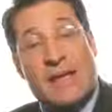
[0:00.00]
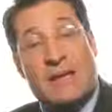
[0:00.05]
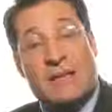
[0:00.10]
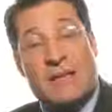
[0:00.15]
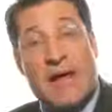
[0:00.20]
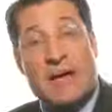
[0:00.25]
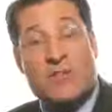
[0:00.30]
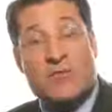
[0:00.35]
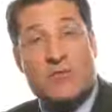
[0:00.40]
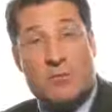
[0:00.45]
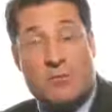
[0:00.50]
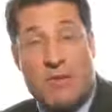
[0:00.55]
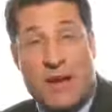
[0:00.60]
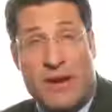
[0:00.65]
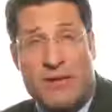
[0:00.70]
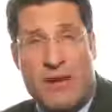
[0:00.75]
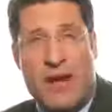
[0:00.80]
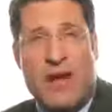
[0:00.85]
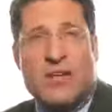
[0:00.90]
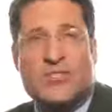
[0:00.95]
It allows for
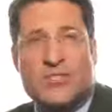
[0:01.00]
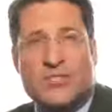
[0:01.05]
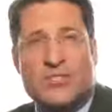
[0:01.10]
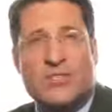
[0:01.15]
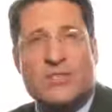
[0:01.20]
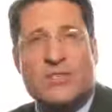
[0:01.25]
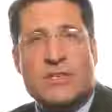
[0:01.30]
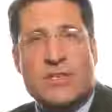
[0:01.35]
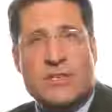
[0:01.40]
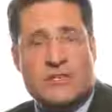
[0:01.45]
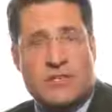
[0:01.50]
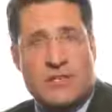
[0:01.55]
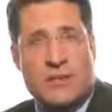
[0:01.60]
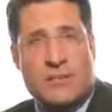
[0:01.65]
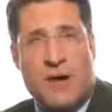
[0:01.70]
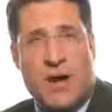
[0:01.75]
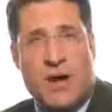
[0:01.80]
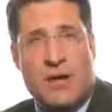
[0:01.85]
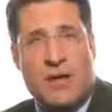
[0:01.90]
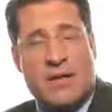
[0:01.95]
better oxygen to get
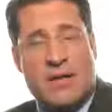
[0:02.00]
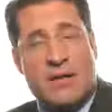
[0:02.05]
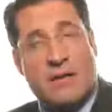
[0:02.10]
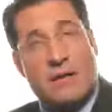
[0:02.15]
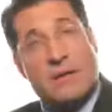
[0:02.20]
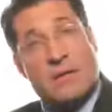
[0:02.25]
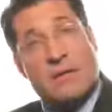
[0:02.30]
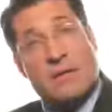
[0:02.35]
to the body.